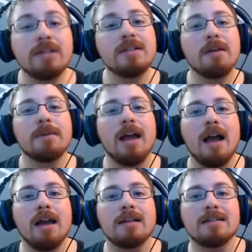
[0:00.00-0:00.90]
up
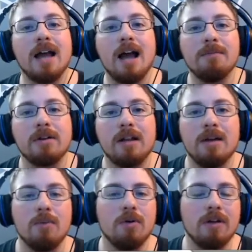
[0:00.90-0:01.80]
guys, I'm
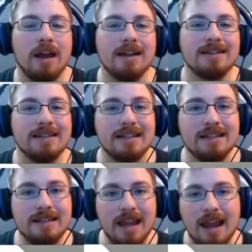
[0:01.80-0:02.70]
Claymore, and
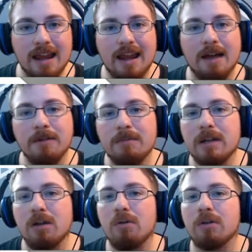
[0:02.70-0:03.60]
today I'm going to be
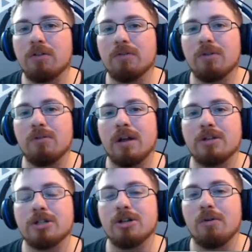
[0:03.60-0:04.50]
going through
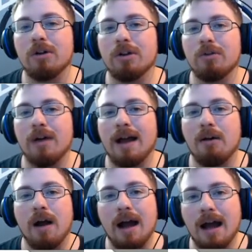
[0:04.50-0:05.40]
and showing you
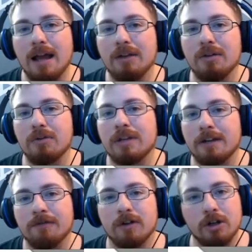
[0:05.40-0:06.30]
how I do
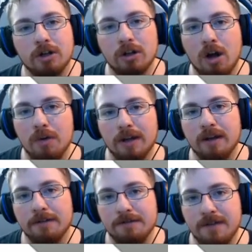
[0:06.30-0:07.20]
different glowing
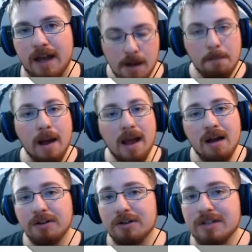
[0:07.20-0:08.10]
effects. My
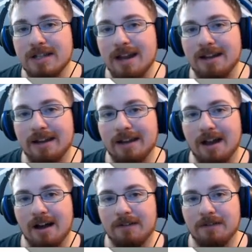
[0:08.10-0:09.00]
understanding
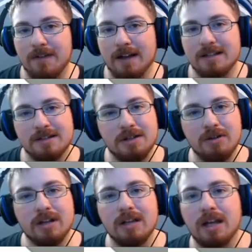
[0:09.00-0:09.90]
of effects is you
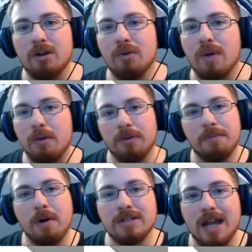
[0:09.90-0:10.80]
can get away with
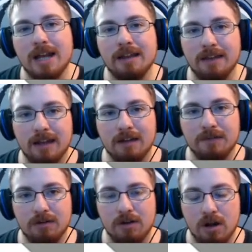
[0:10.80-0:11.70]
most anything if
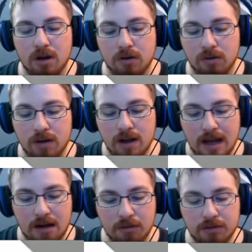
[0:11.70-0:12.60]
you know
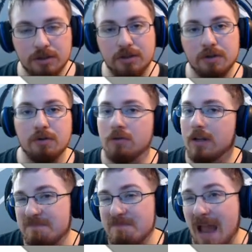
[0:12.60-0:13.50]
how to do
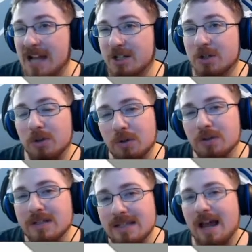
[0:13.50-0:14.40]
like magical
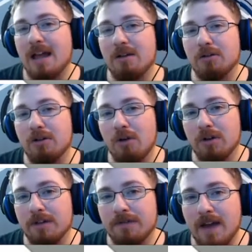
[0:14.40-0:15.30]
style
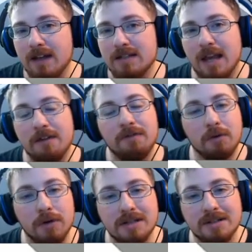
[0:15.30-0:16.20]
glowing effects, a
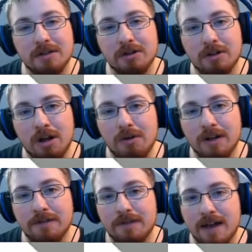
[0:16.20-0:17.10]
fluorescent glowing
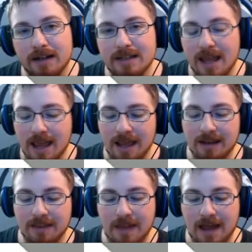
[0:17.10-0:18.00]
effect,
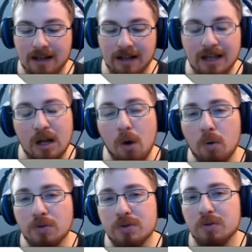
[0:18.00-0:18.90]
and then like an
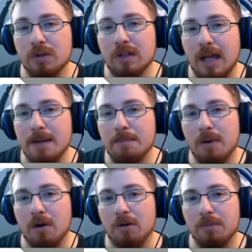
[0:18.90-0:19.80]
old school light
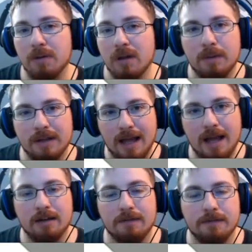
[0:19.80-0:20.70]
bulb
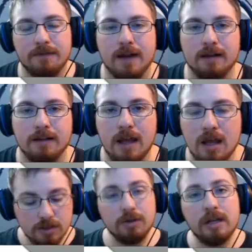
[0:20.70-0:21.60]
kind of effect.
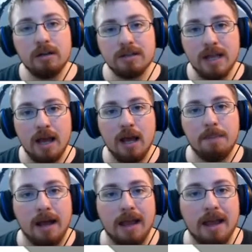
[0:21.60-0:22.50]
So here set up
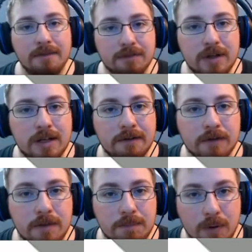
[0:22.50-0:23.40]
I have 3
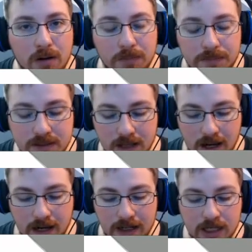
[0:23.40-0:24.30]
different bulbs,
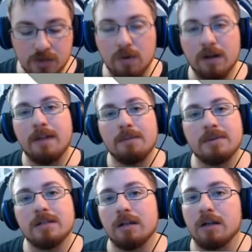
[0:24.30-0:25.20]
and each one of them
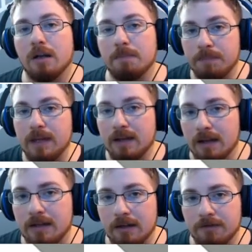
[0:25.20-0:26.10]
is gonna be
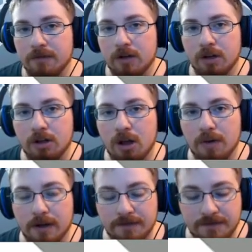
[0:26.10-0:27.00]
a different
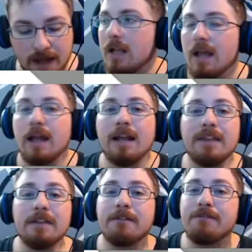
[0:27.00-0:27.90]
glowing effect. And I
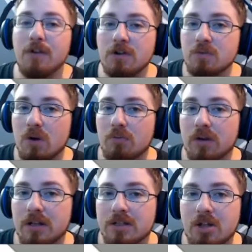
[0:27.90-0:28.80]
think the first one we're
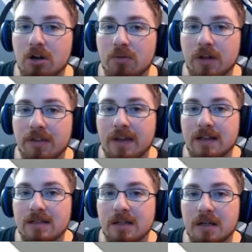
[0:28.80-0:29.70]
gonna start with
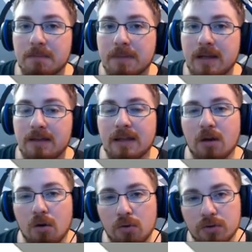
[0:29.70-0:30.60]
is gonna be the
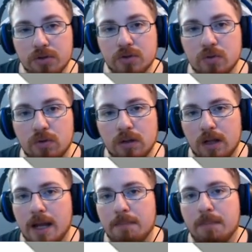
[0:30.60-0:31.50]
old school
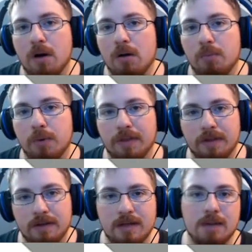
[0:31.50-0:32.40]
light bulb with
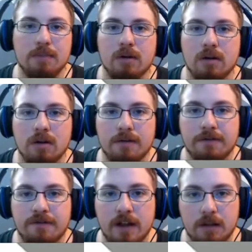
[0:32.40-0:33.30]
the dimmer
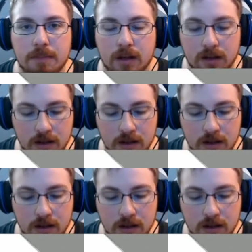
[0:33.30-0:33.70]
filament.